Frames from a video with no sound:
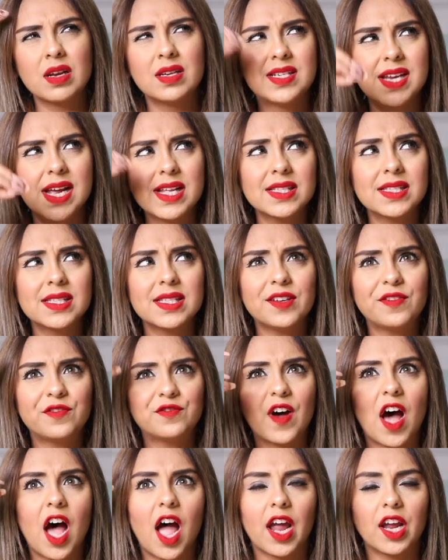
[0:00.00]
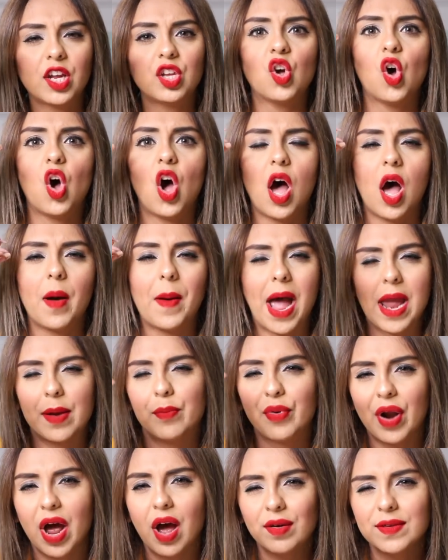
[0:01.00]
densify your
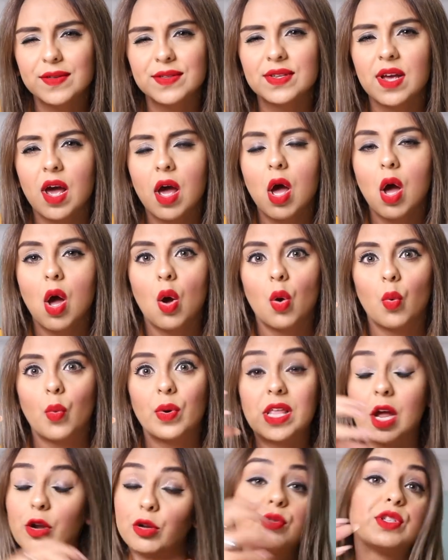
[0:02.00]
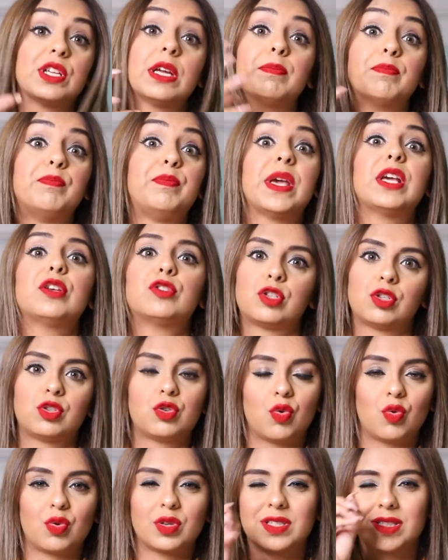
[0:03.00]
eyebrows without using big
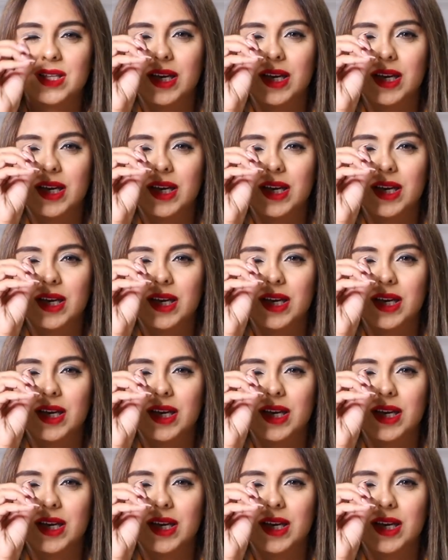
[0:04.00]
strokes.